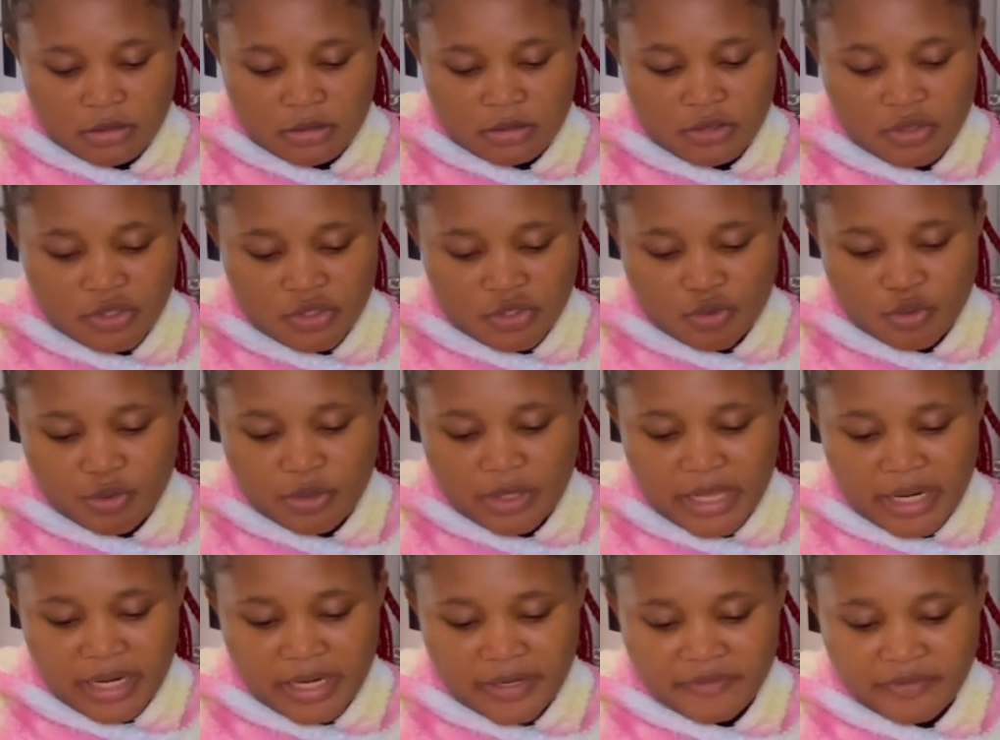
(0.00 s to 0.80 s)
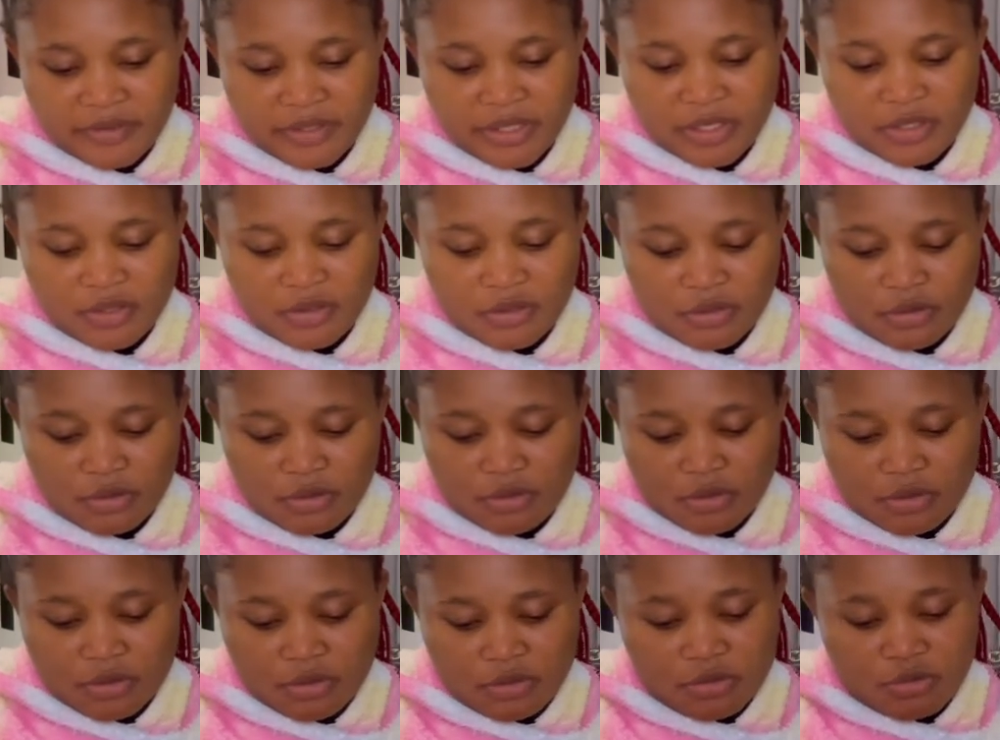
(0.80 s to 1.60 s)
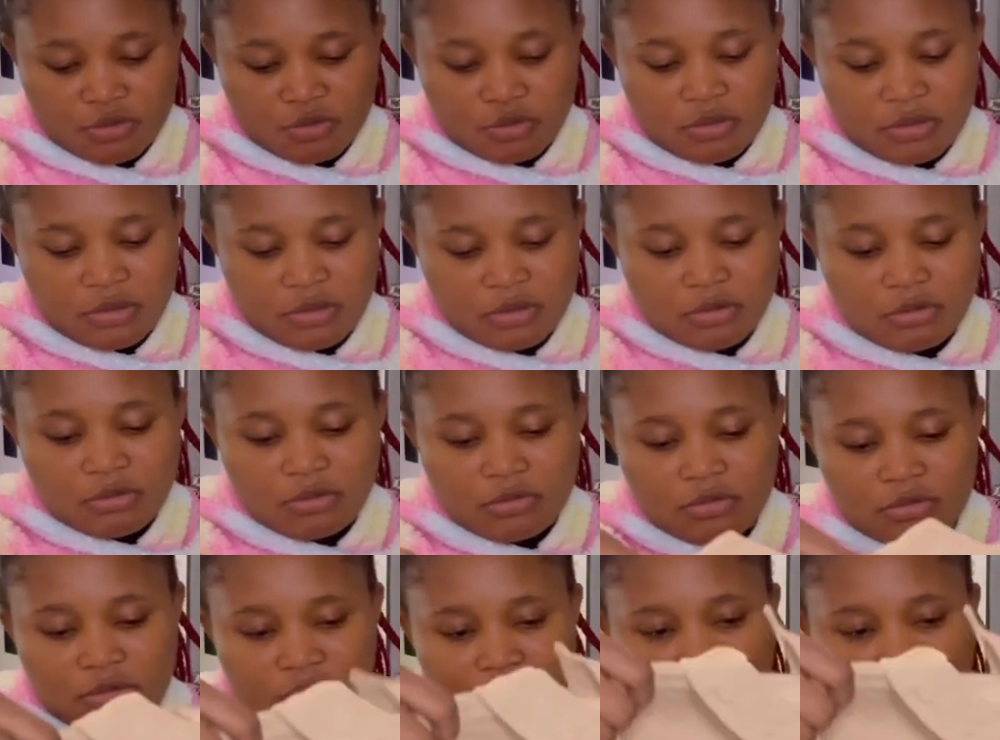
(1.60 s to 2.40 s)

The sewing and everything is just so I don't know,